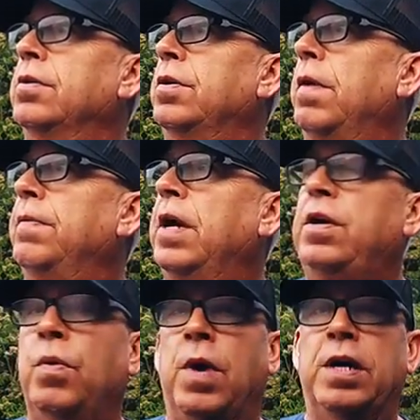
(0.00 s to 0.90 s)
So don't
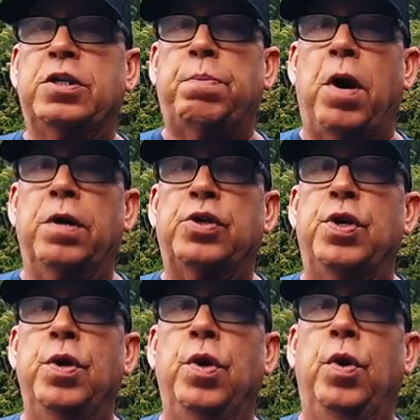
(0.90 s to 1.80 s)
forget to watch part
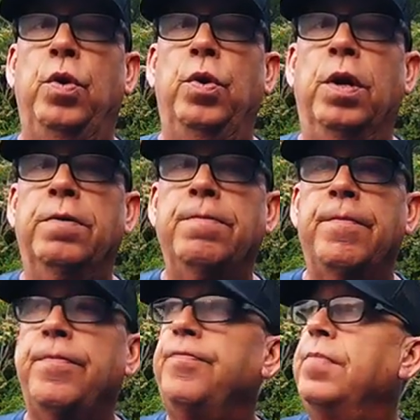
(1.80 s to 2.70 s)
2
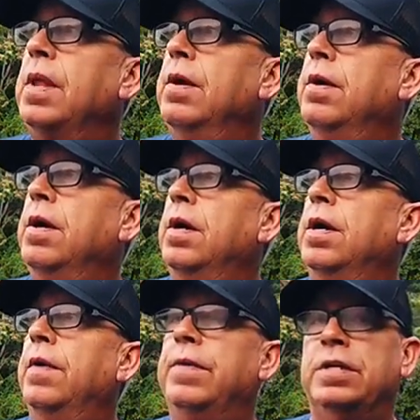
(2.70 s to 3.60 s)

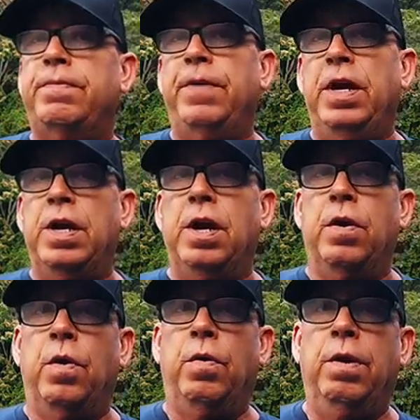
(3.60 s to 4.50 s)
of this
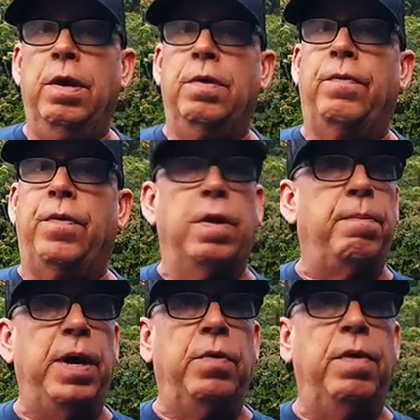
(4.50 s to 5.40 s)
video for the
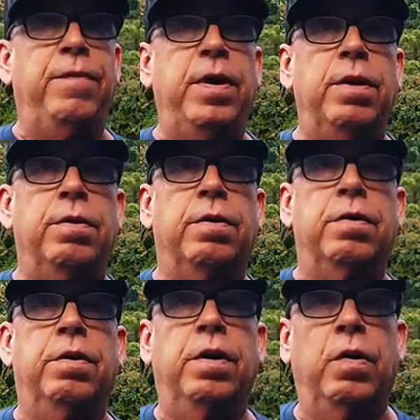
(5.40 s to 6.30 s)
big reveal
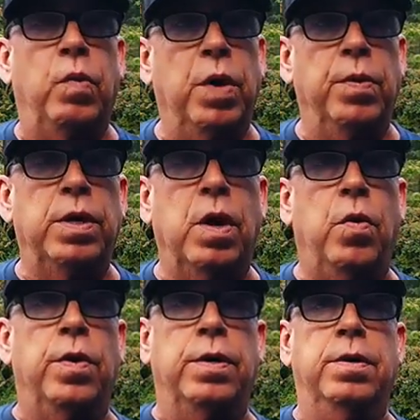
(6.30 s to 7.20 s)
of where we're
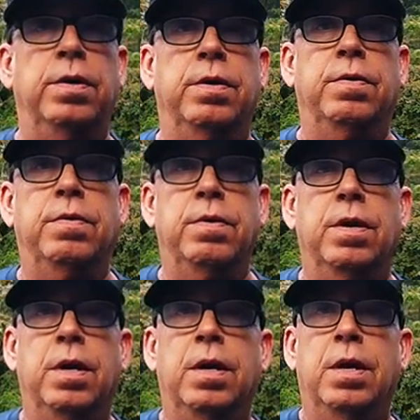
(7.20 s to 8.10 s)
going.
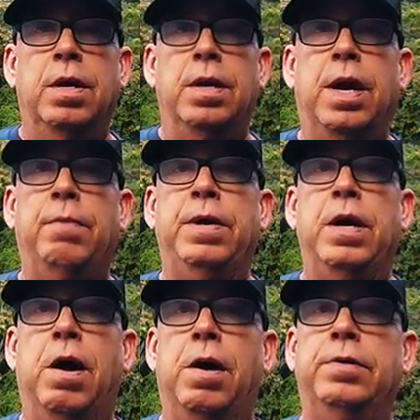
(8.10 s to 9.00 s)
That'll be
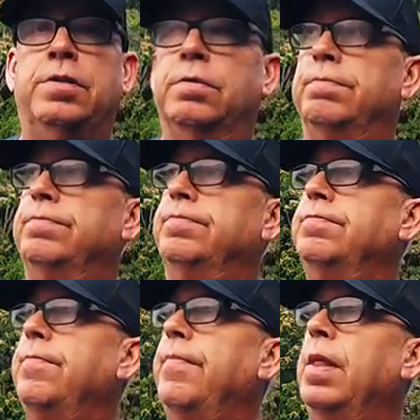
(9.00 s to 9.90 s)
awesome.
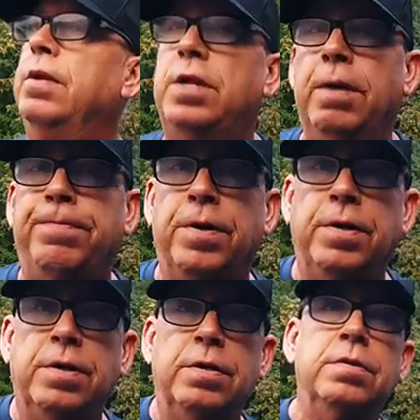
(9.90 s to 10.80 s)

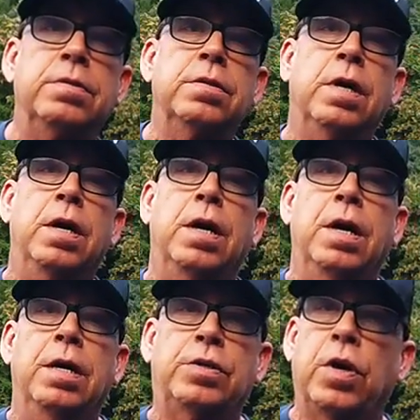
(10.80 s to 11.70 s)
Different.
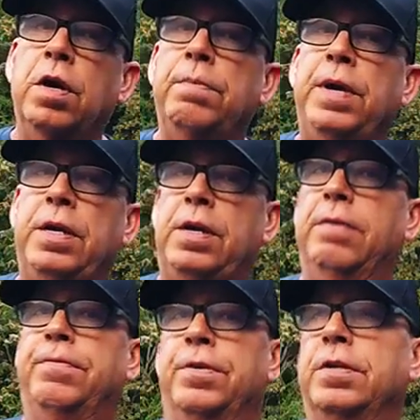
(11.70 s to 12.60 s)
It's going to be
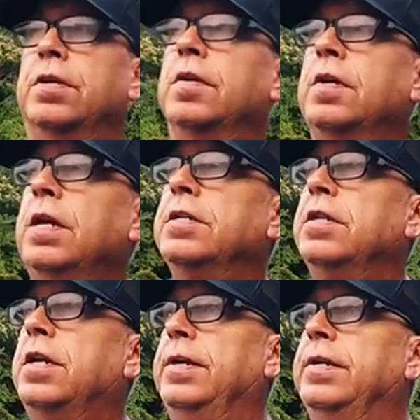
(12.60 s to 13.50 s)
different. Yes, it